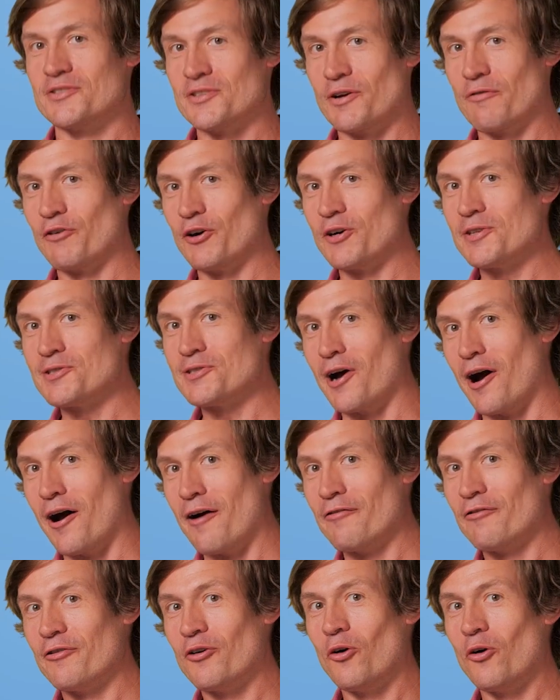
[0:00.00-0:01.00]
So first
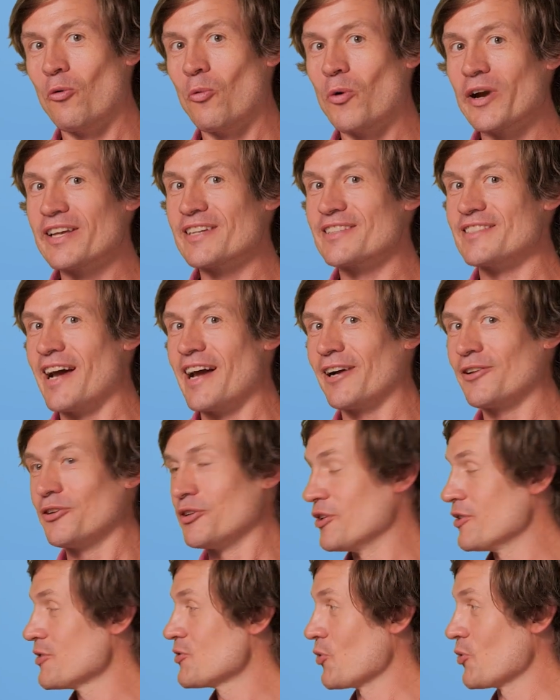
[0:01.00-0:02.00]
off, what
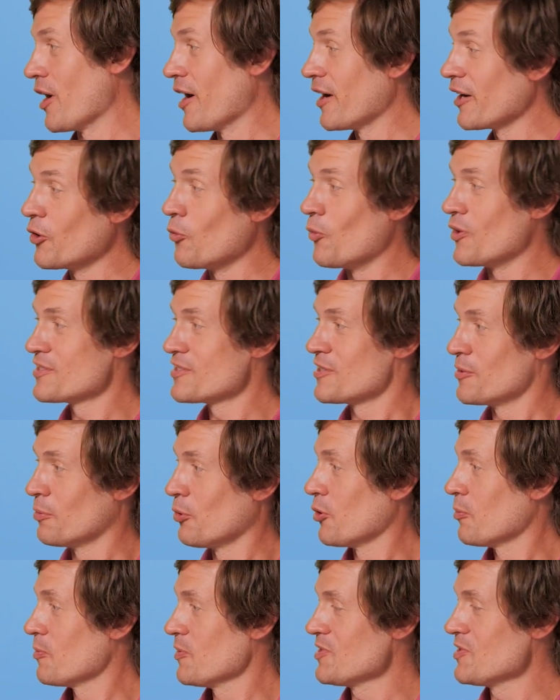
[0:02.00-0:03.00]
exactly is RAG and what's the
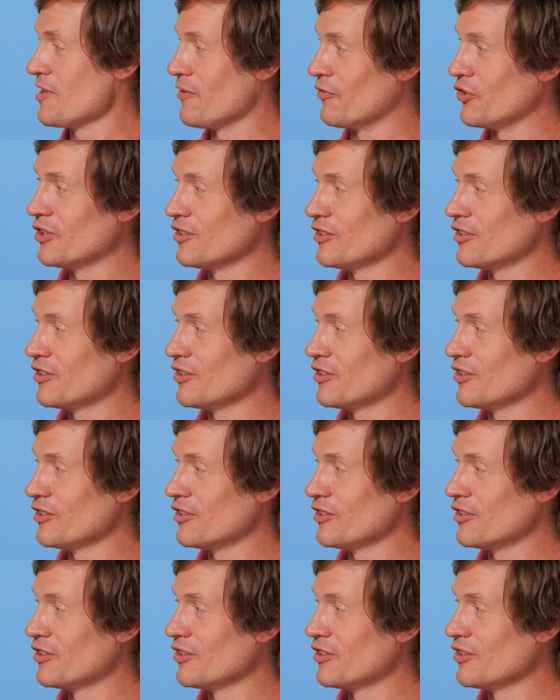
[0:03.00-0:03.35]
purpose of